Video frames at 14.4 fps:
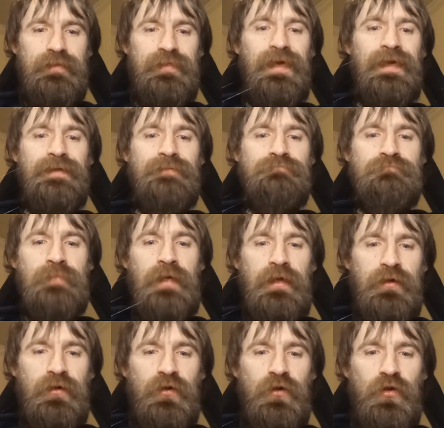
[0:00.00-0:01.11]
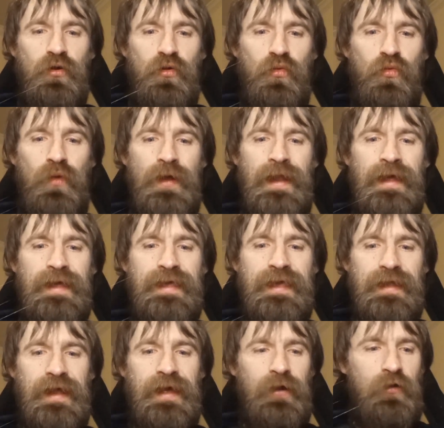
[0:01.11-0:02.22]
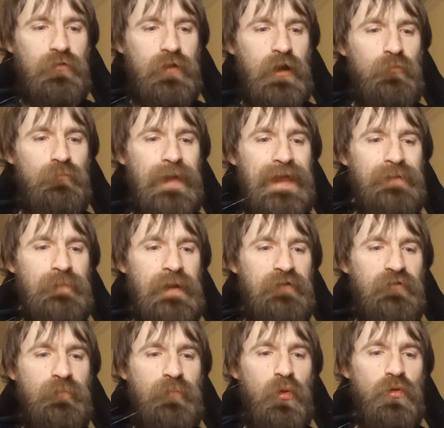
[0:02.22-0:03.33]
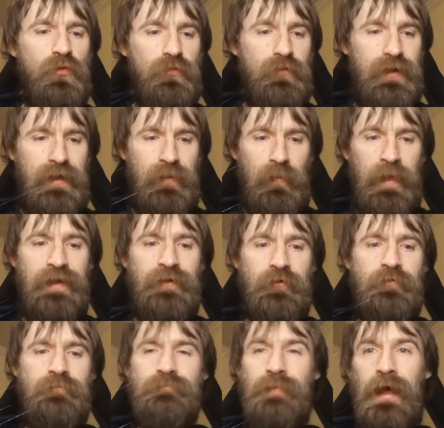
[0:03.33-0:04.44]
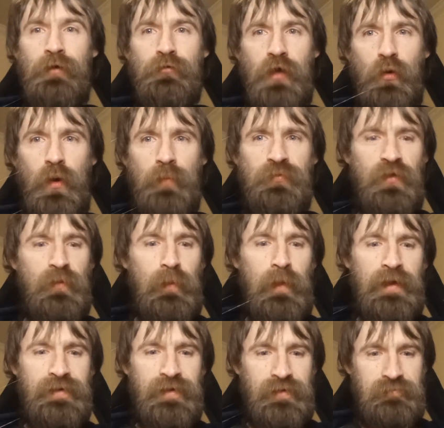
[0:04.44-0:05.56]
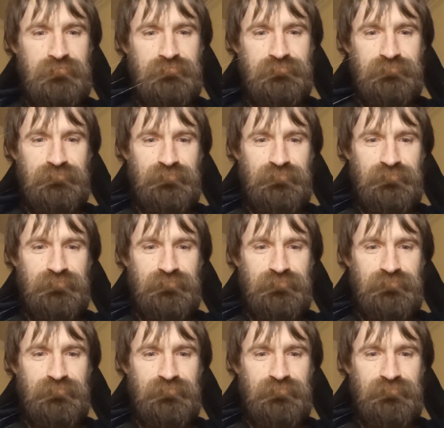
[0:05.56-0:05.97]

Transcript: Then, when I get out, I'll make my report, and later I'll go up to London.